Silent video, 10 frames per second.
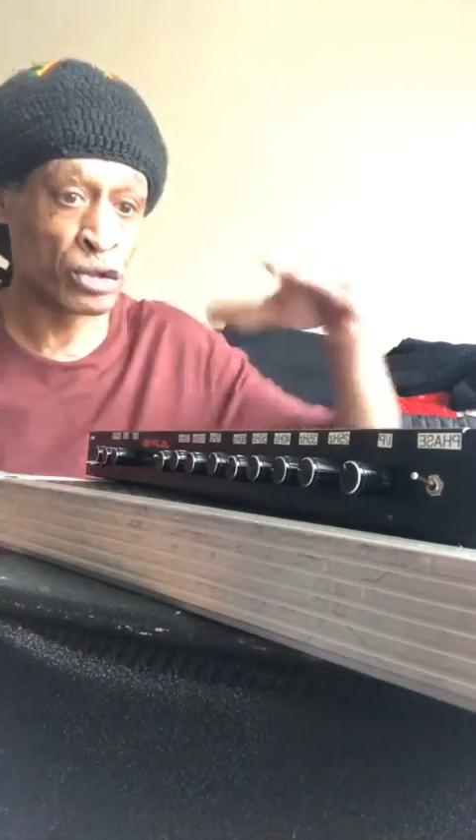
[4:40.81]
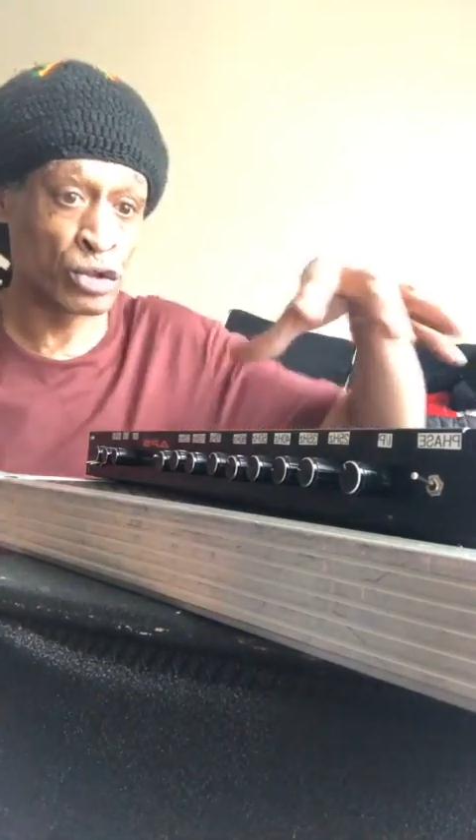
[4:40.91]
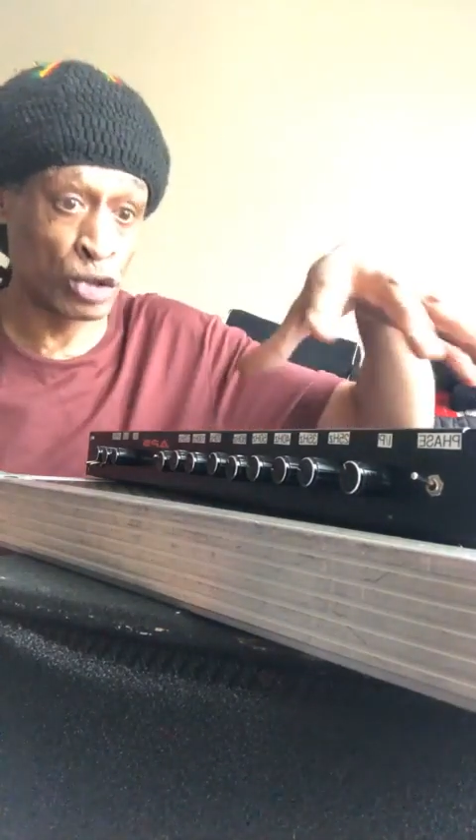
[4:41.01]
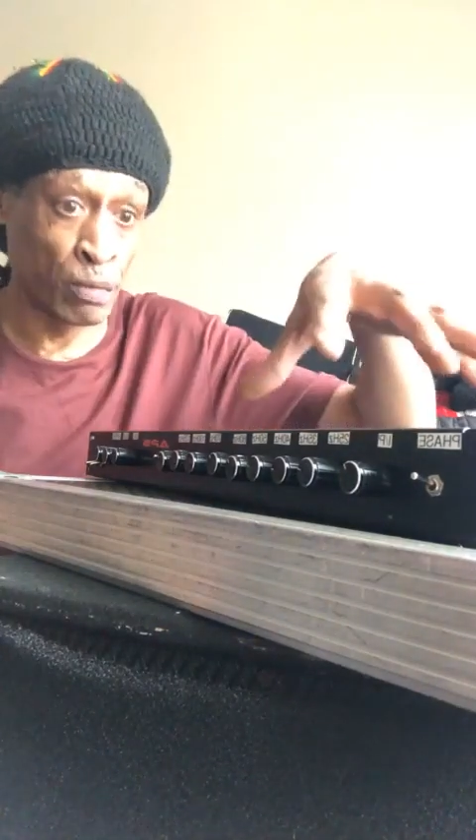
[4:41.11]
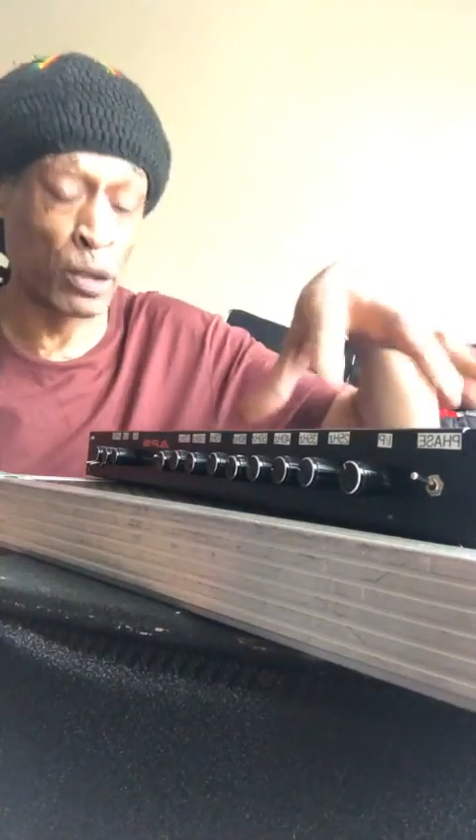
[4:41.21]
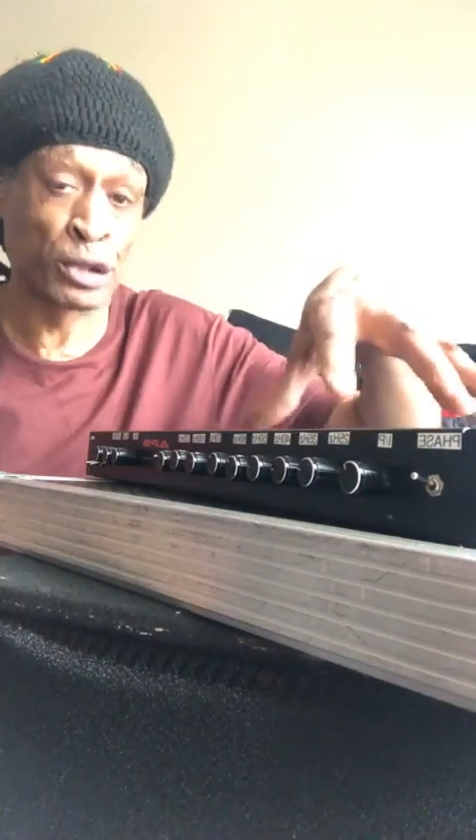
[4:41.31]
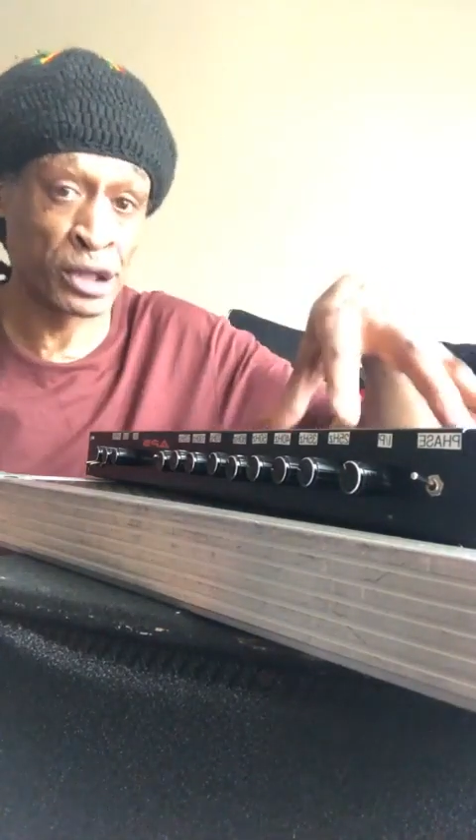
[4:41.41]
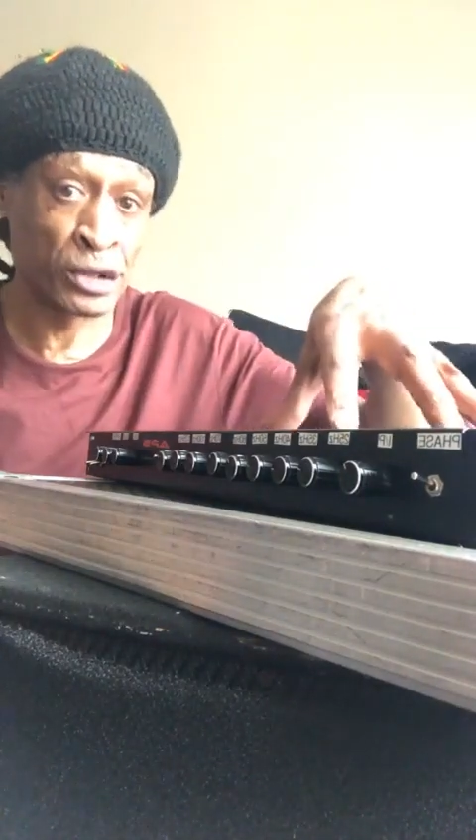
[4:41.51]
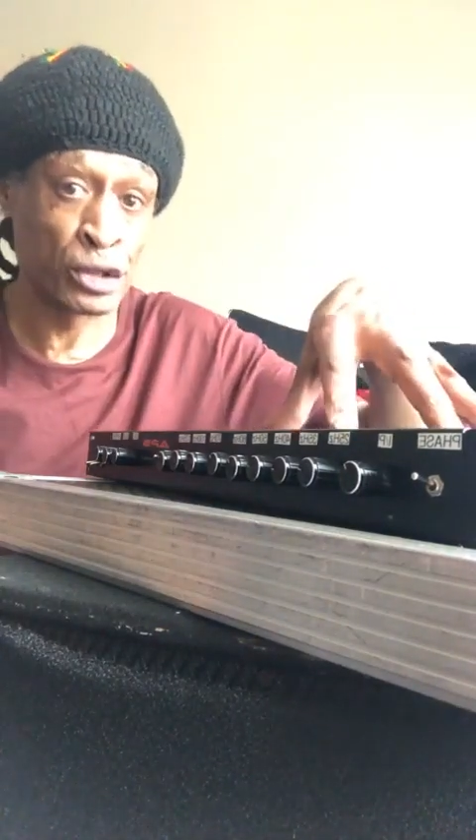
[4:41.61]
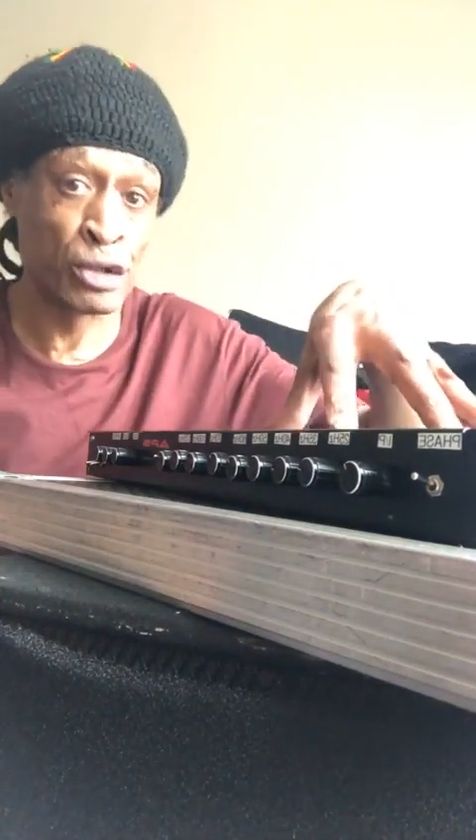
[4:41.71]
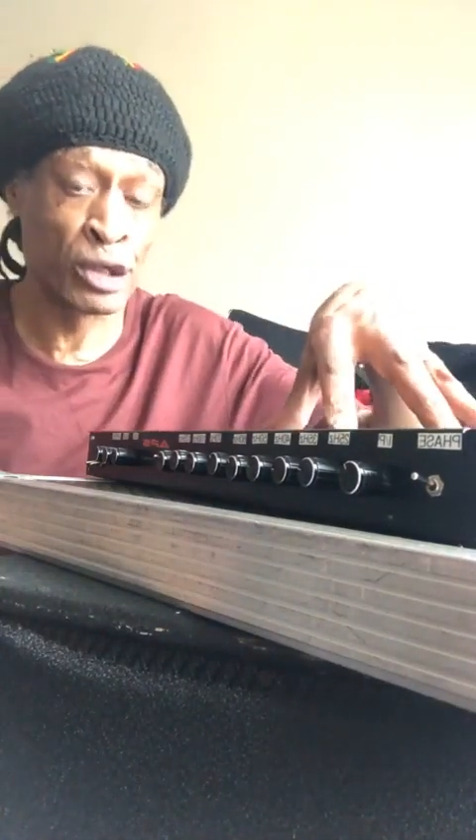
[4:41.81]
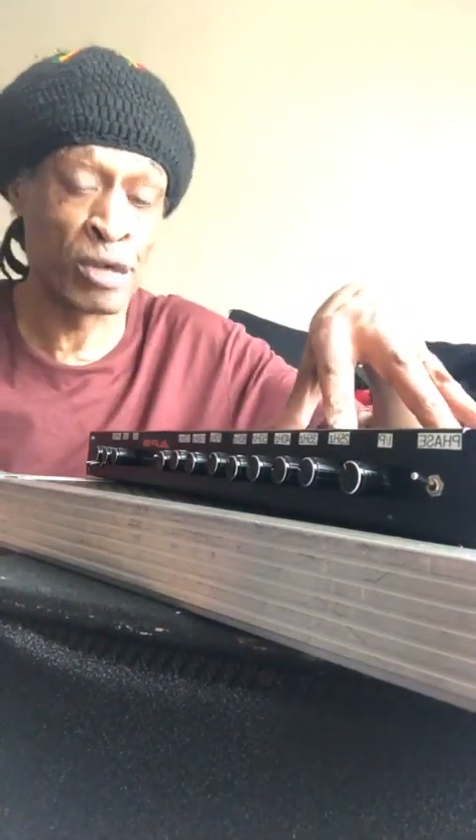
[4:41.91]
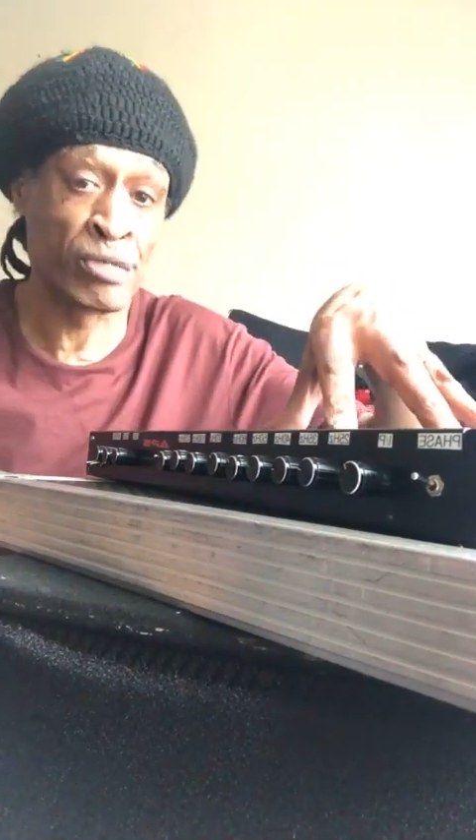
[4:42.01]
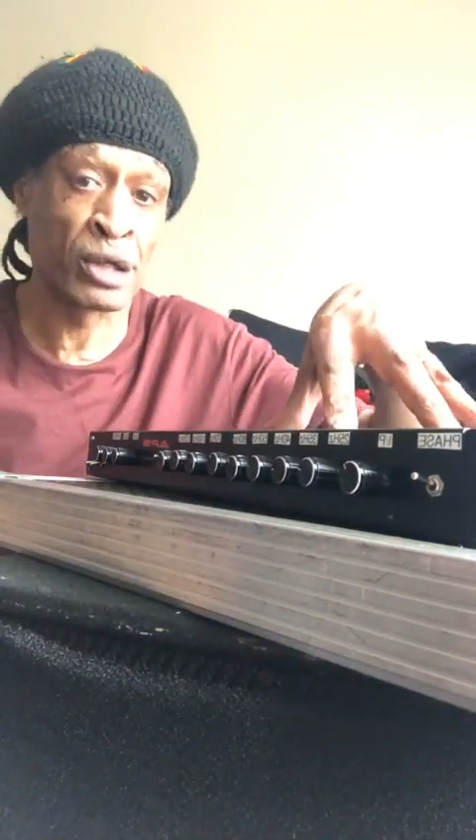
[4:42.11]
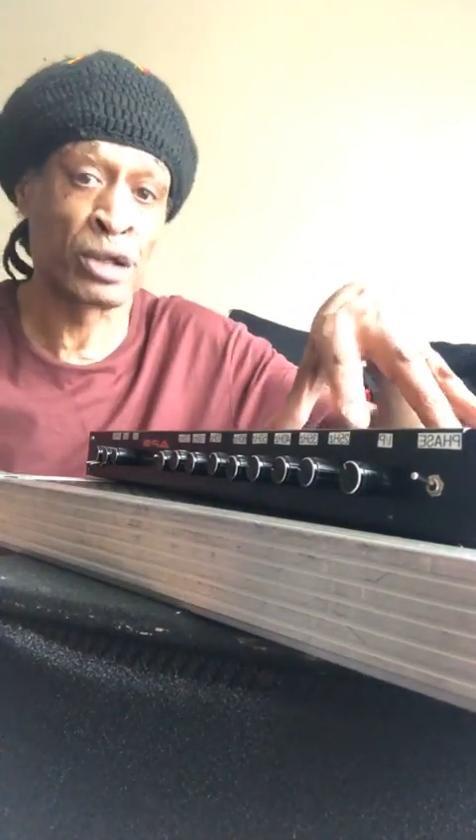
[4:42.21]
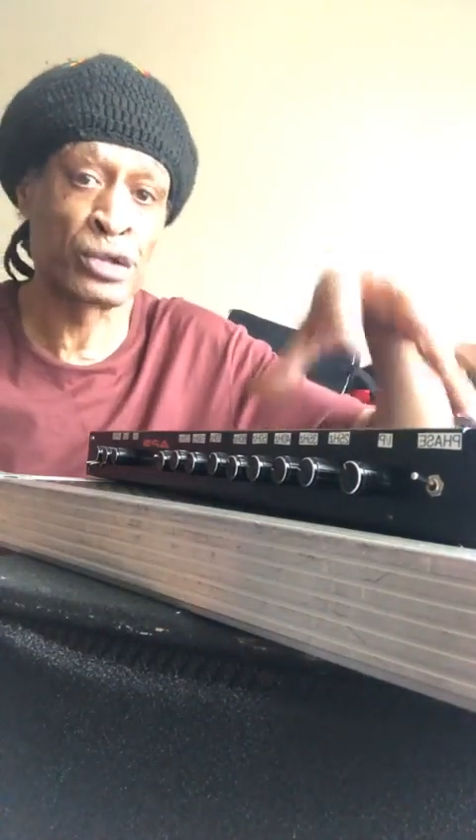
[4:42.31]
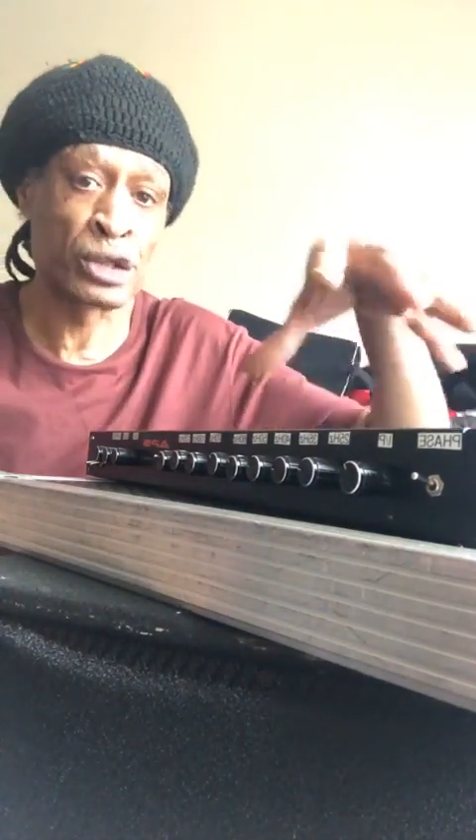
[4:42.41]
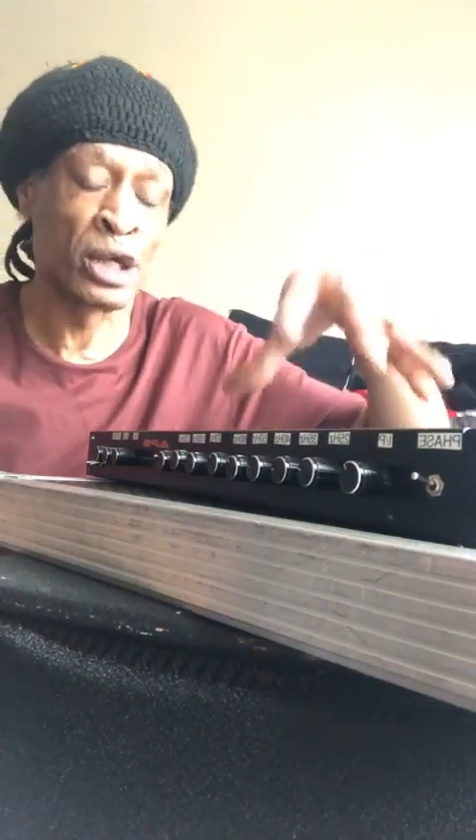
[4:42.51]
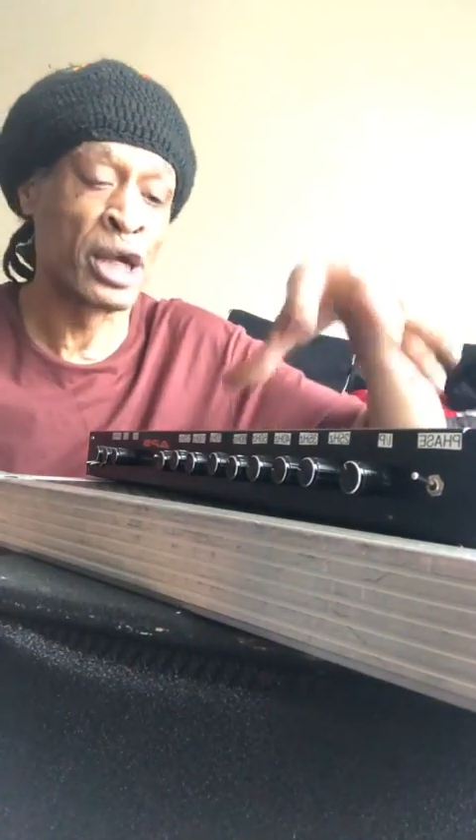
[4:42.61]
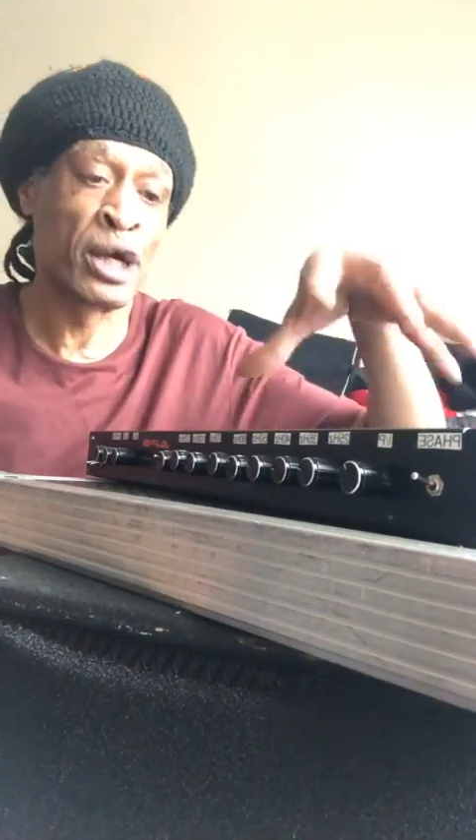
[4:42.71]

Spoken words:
to push this unit, because